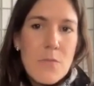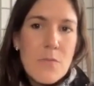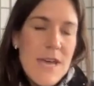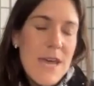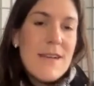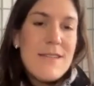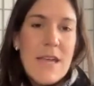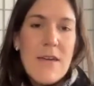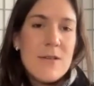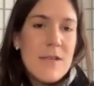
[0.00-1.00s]
tie that
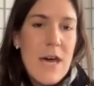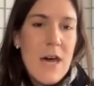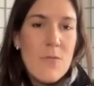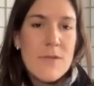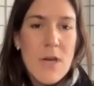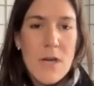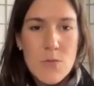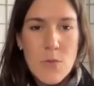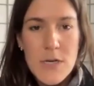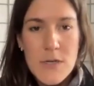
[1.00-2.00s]
together to how massage
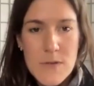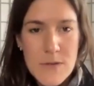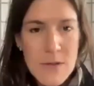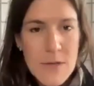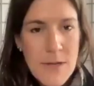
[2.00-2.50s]
works?